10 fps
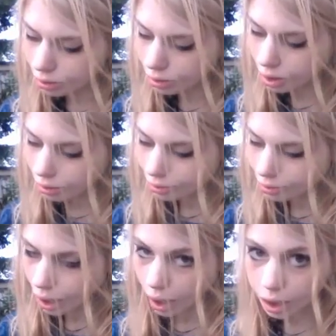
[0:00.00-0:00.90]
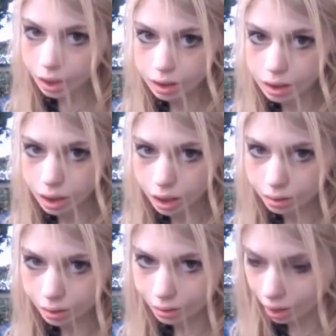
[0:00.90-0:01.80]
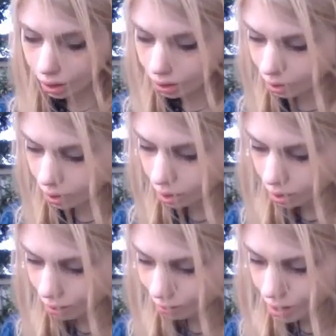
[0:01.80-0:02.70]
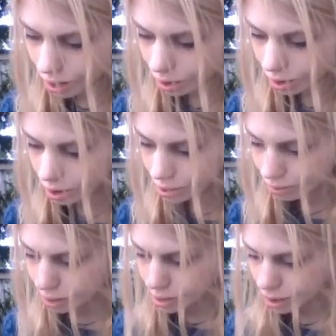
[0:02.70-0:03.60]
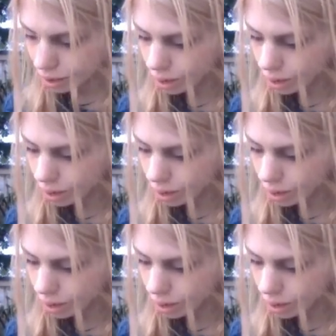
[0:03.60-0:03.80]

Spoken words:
really went back and reevaluated a lot of my techniques because